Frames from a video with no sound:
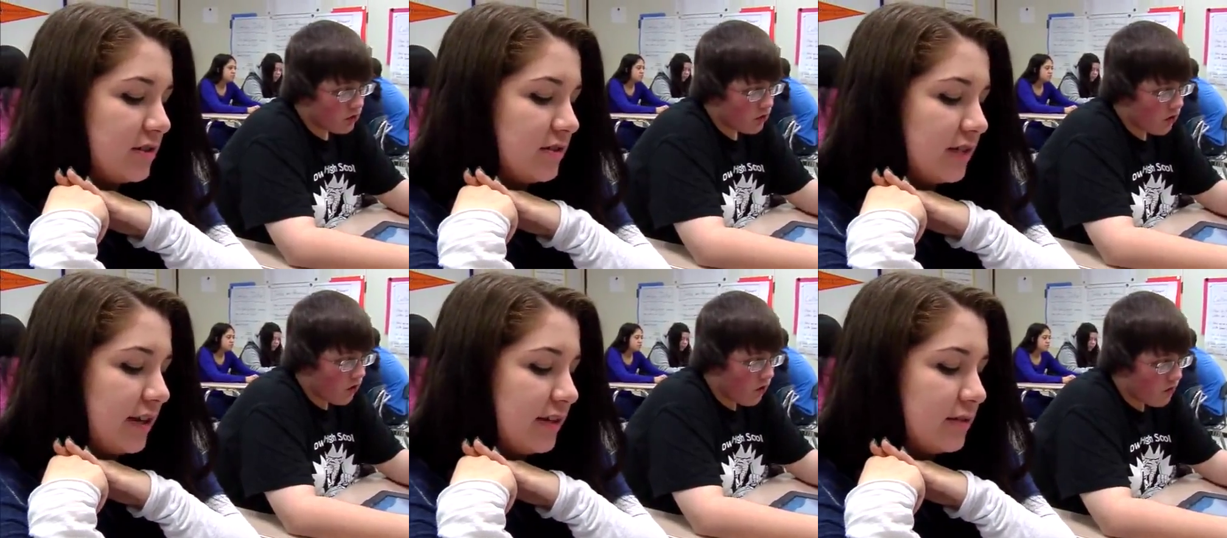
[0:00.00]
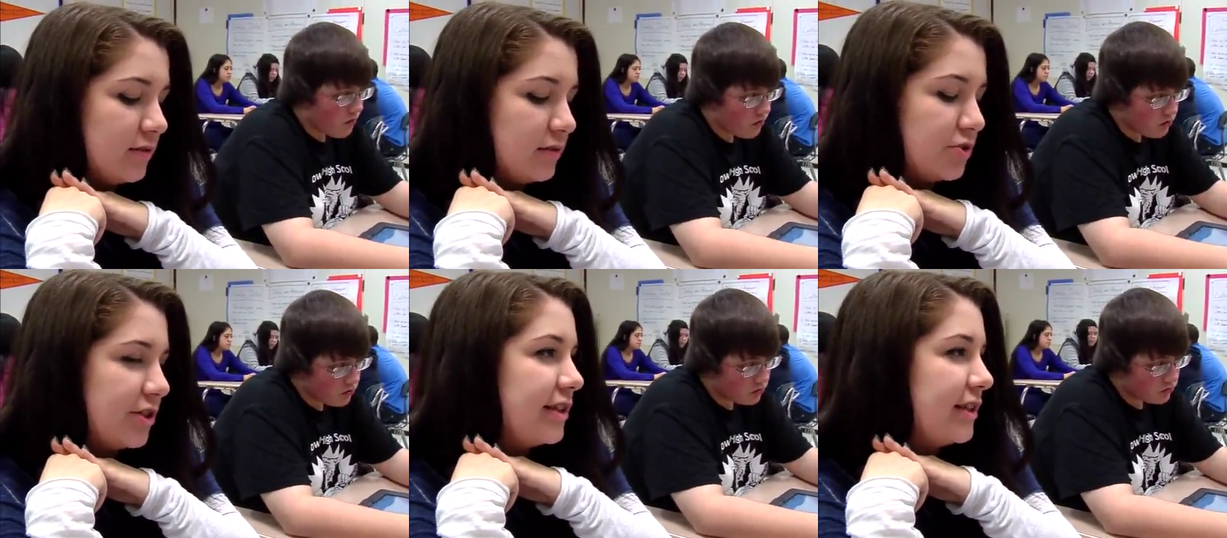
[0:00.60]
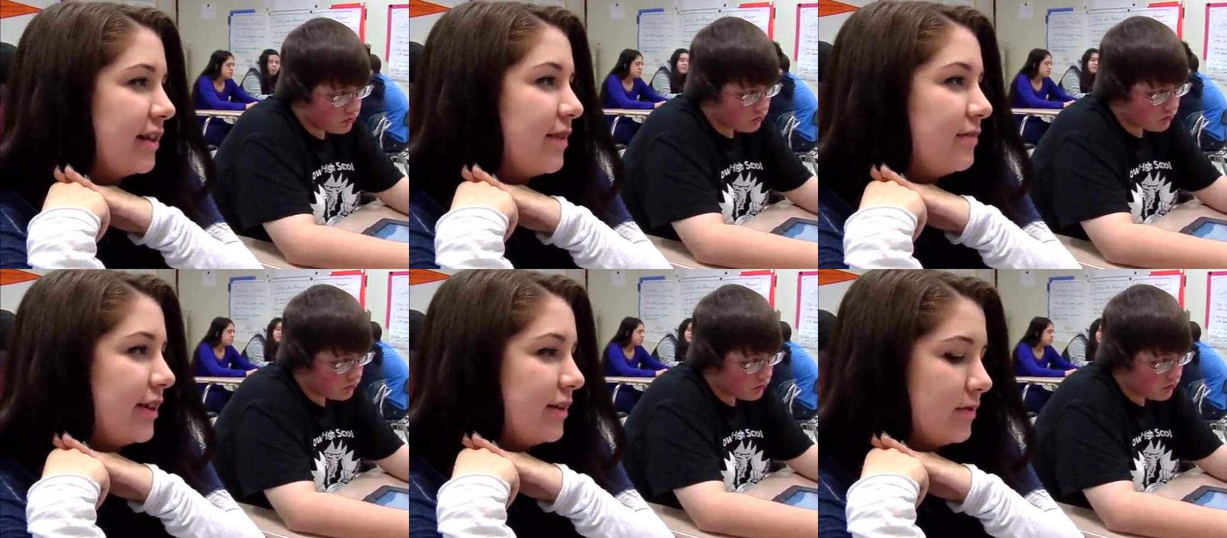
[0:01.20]
Speaker 1: just like drinking
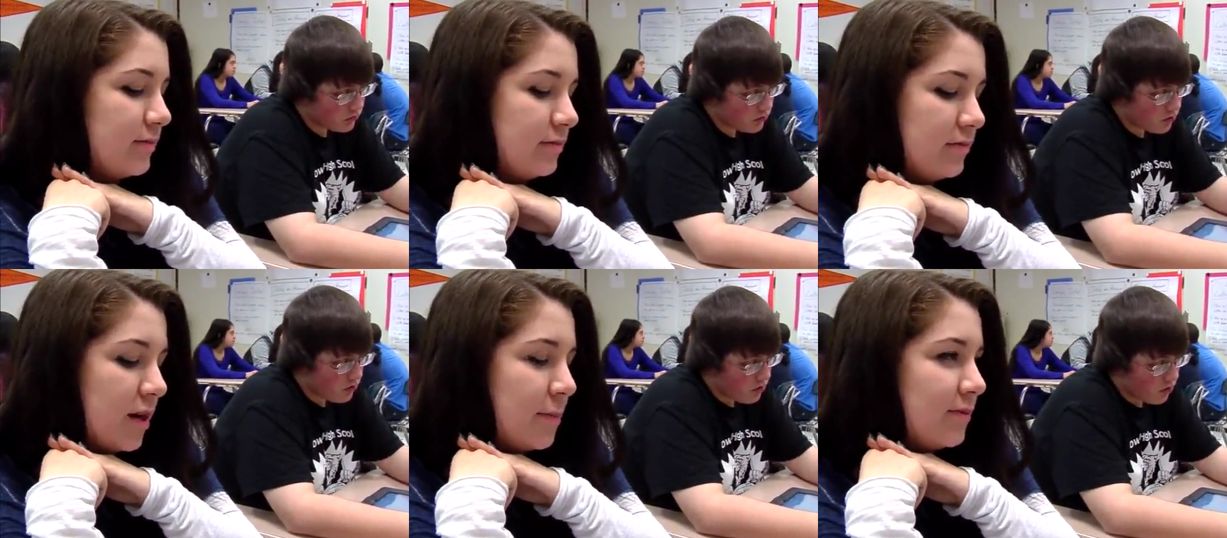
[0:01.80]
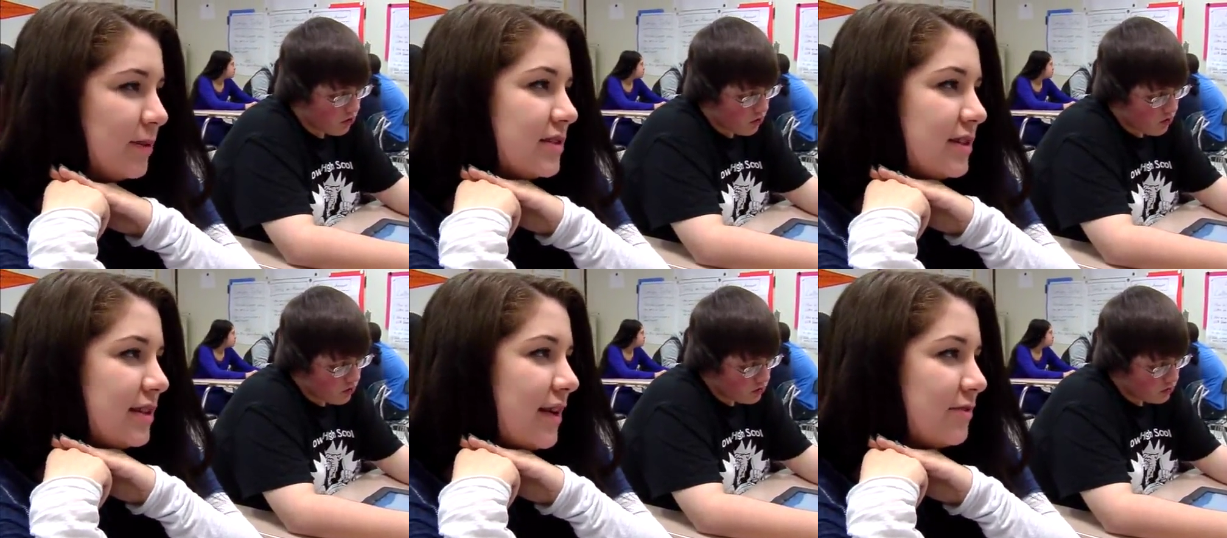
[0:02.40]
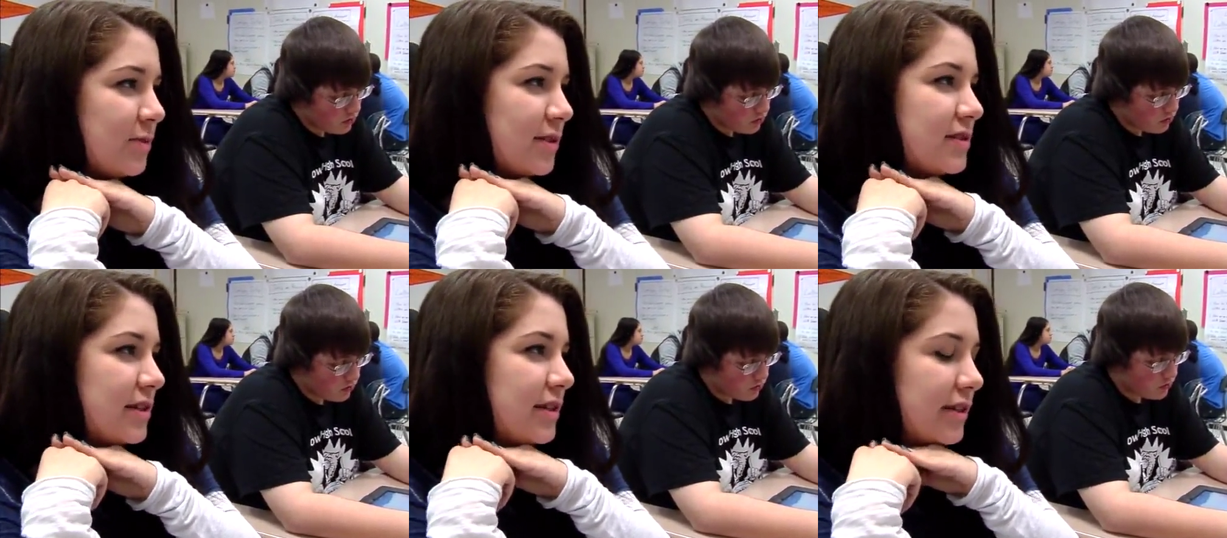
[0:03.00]
like a cup of whiskey after
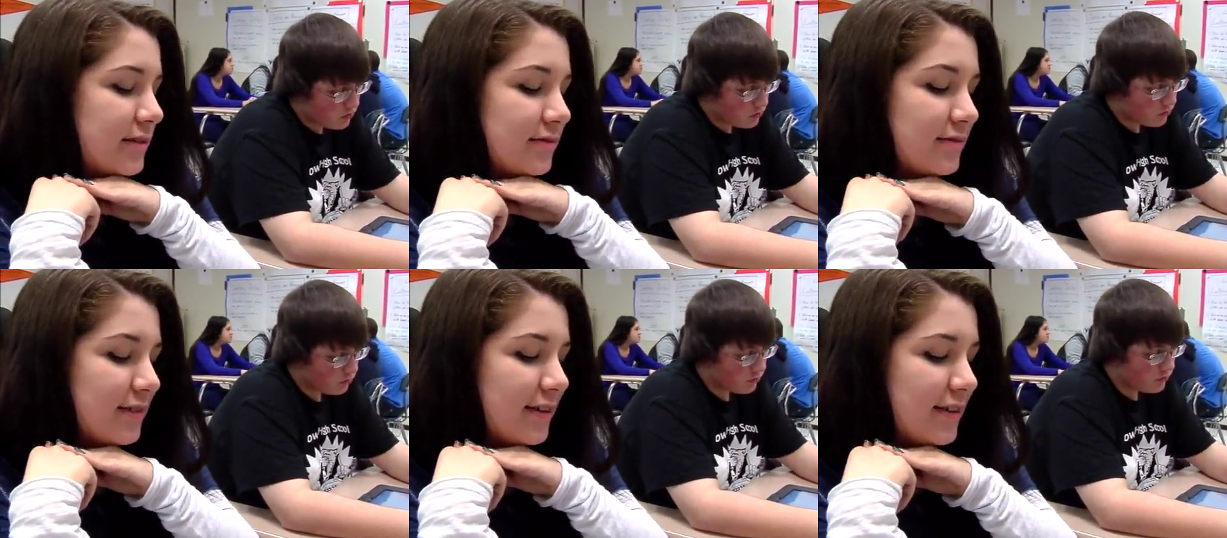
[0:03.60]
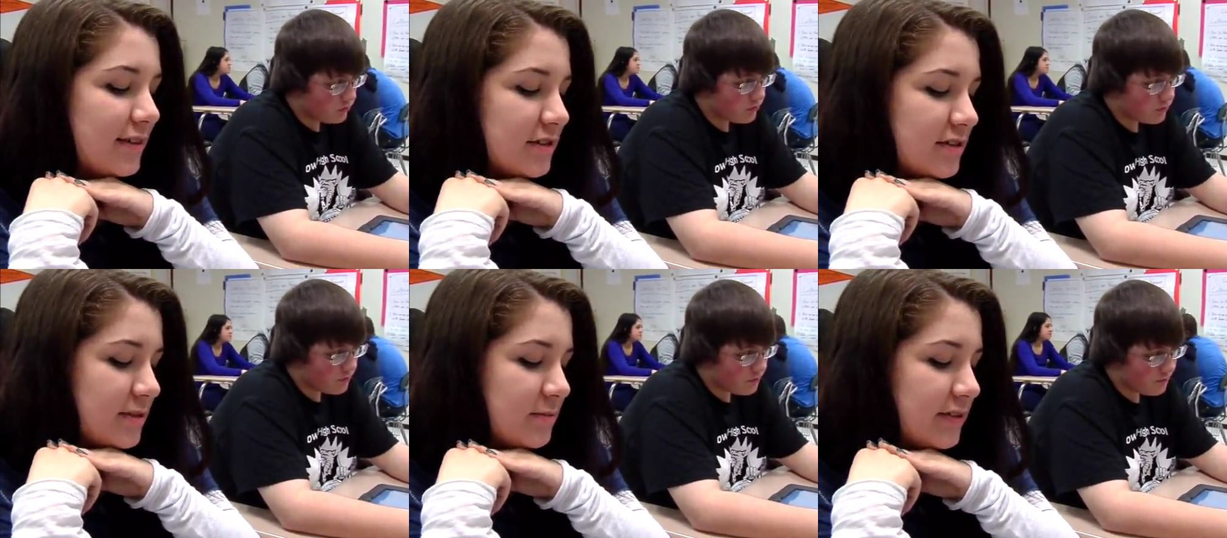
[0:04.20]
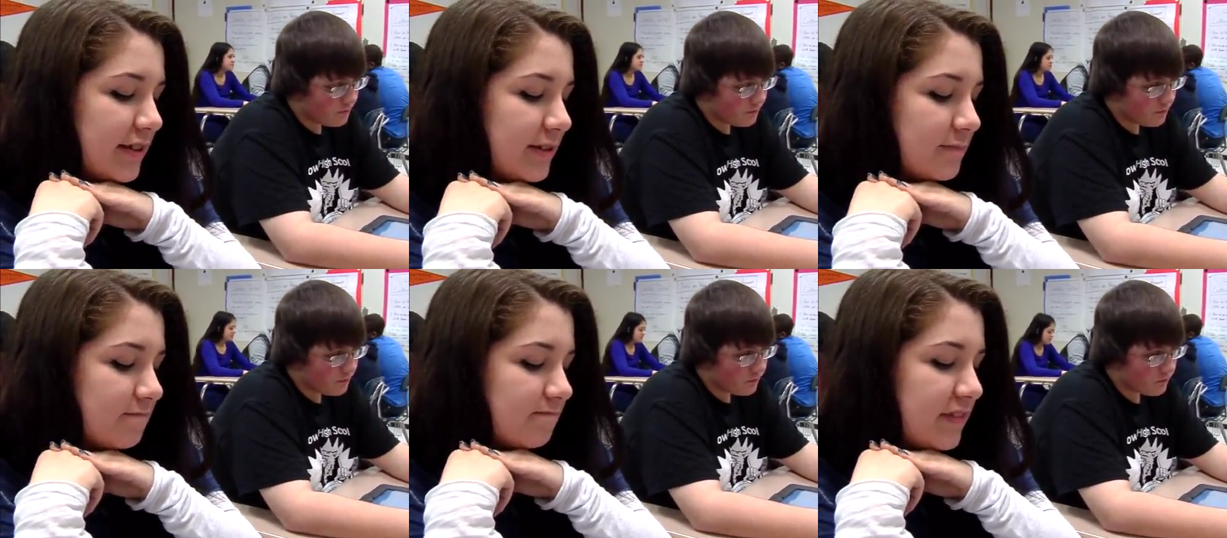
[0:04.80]
whiskey and just seems like
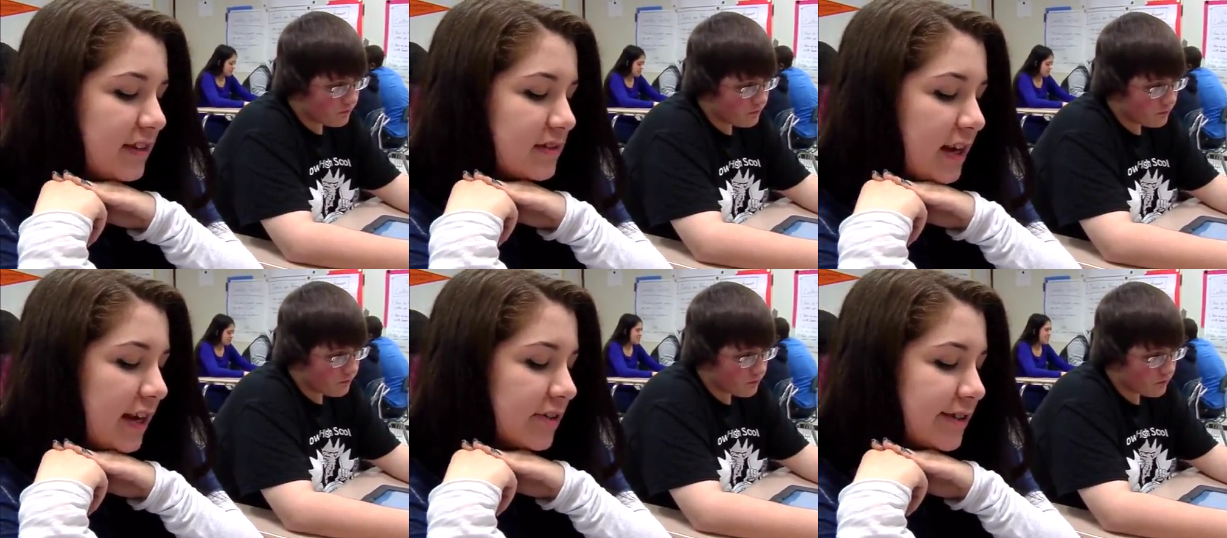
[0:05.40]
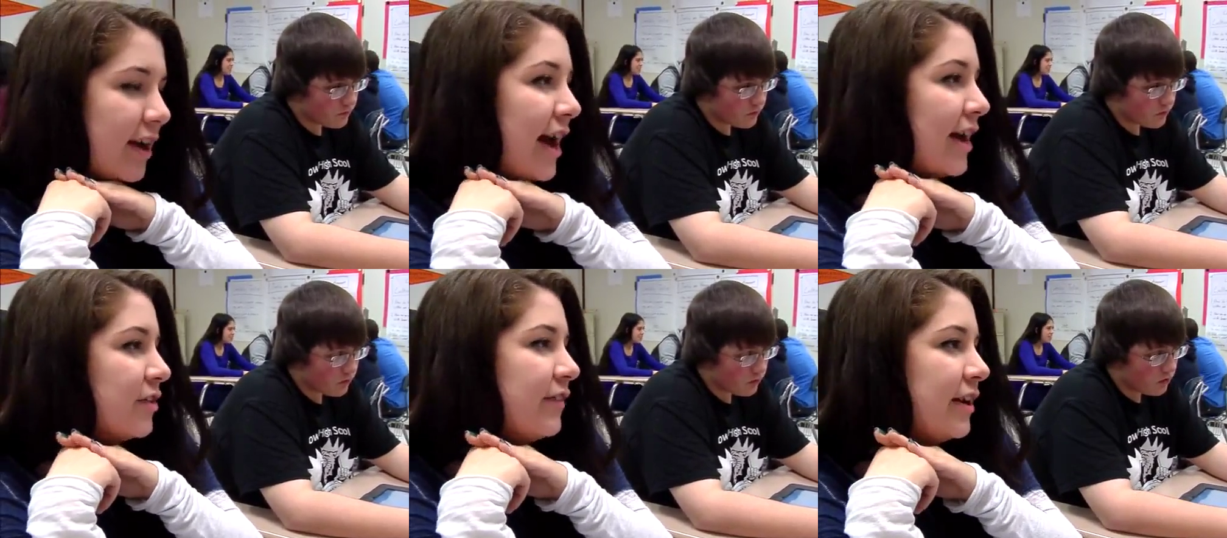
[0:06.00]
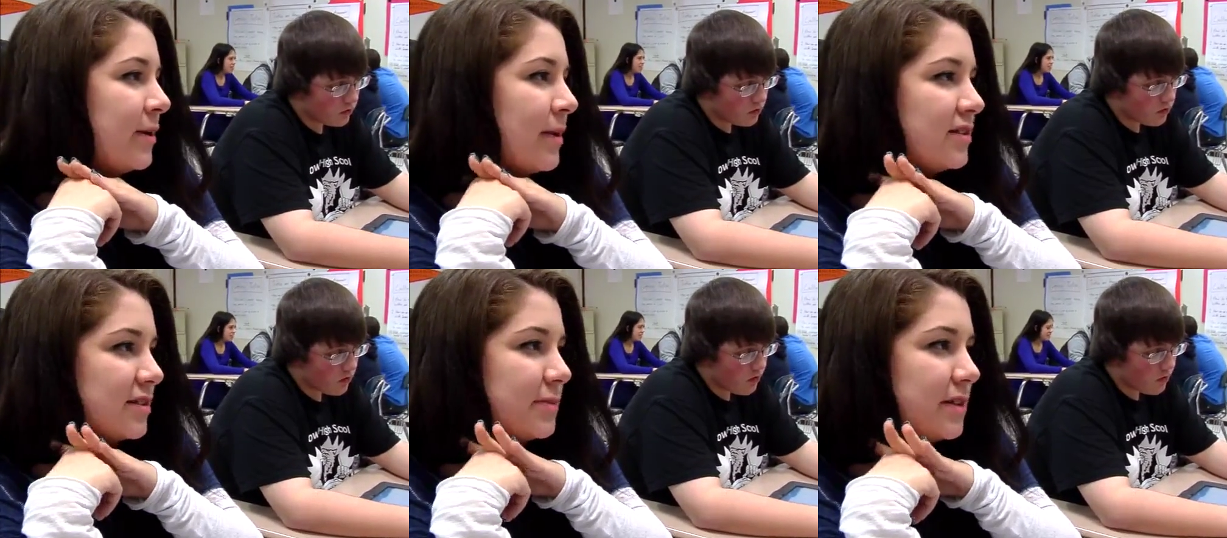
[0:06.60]
he's angry or aggravated
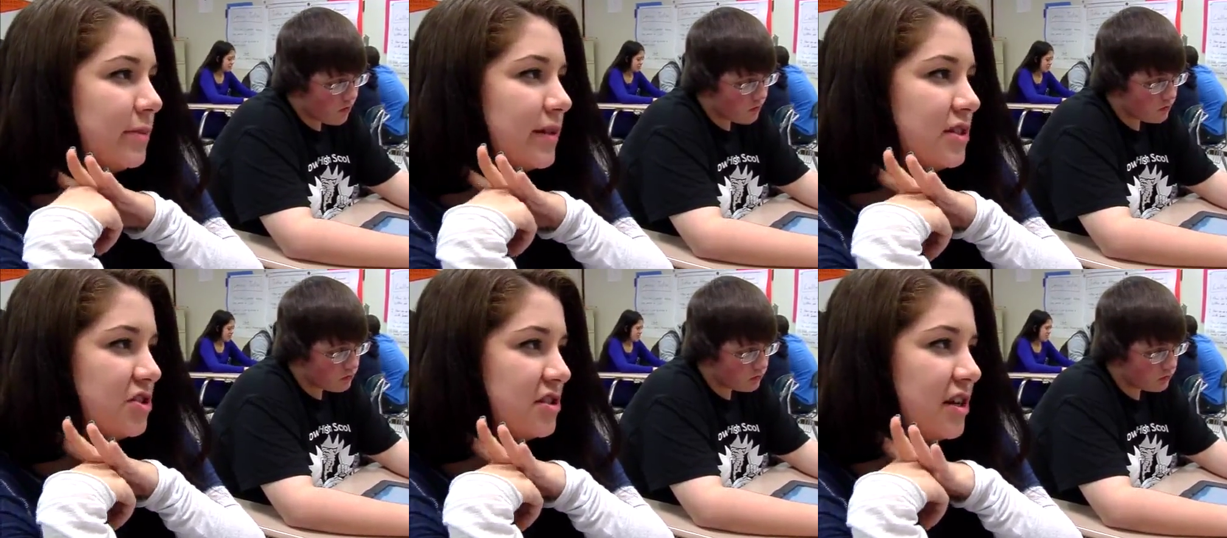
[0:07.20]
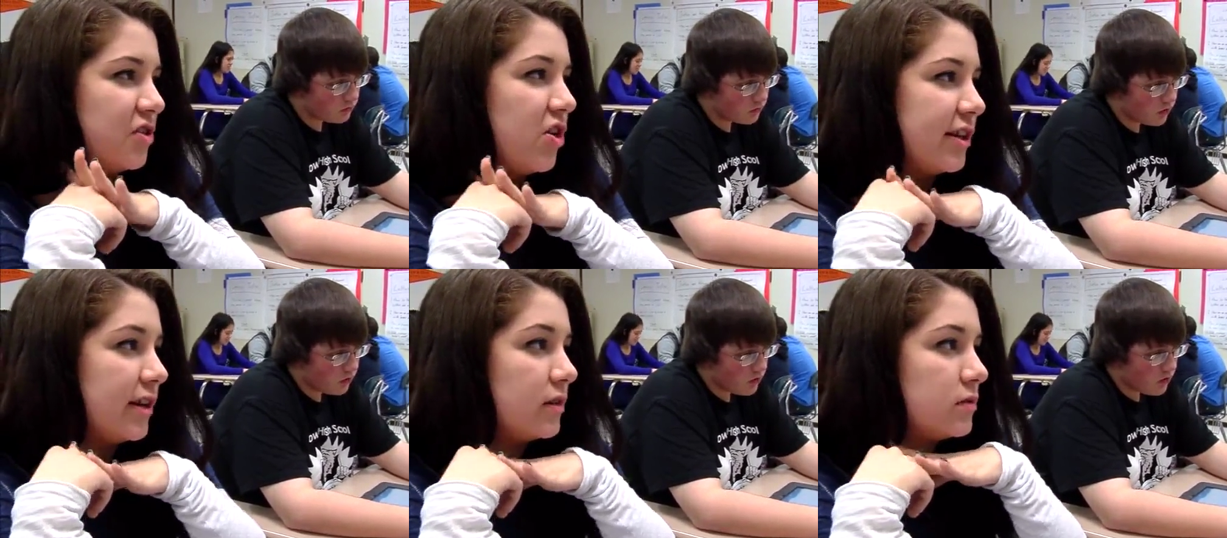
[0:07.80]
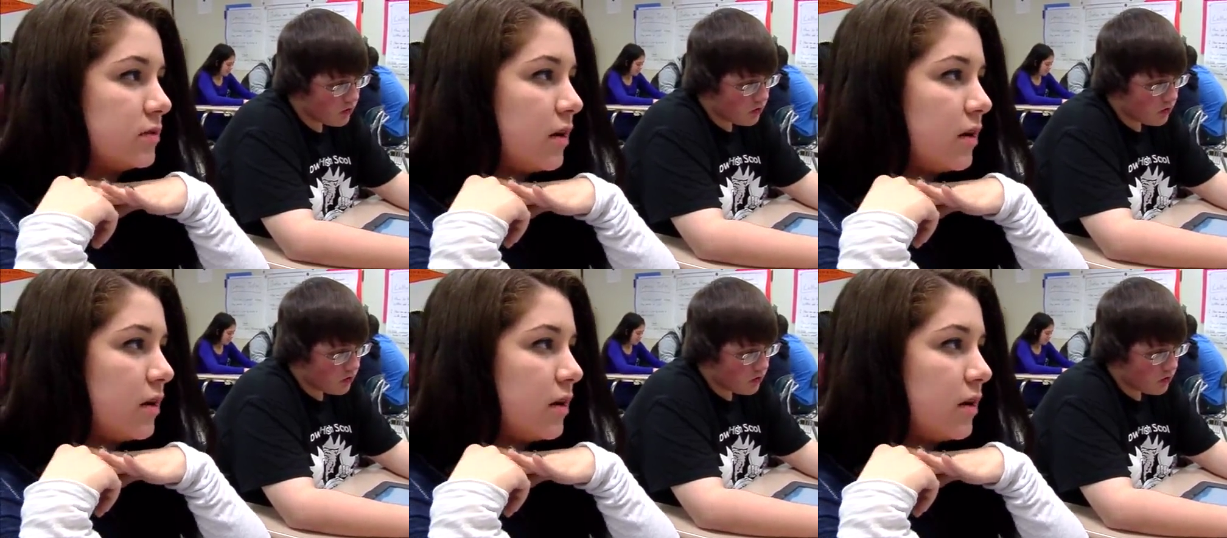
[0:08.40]
about something, but he's just not talking.